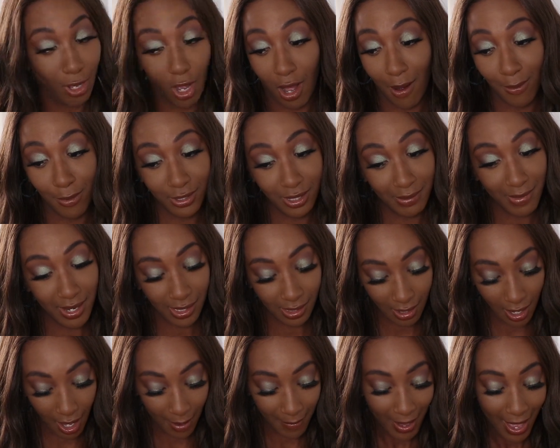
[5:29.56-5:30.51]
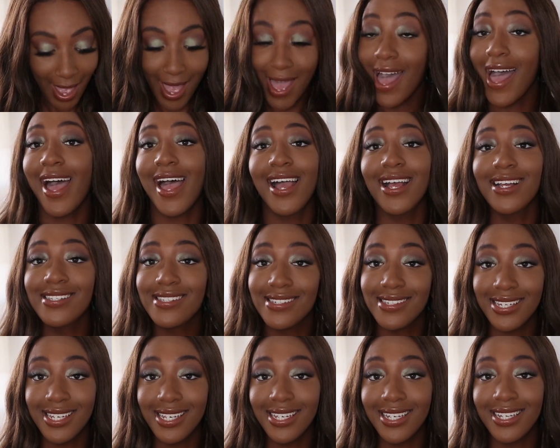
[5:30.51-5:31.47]
almost messed up.
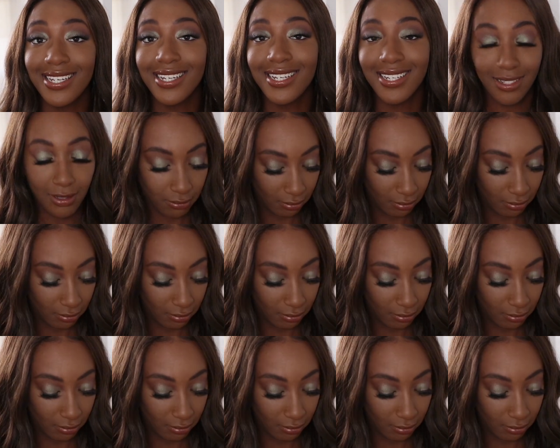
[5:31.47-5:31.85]
SD